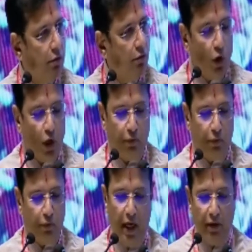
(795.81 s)
what we
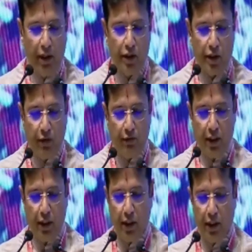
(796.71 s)
have in the state of
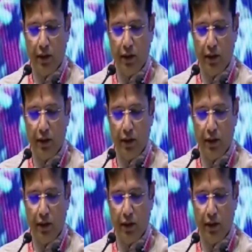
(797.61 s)
Telangana.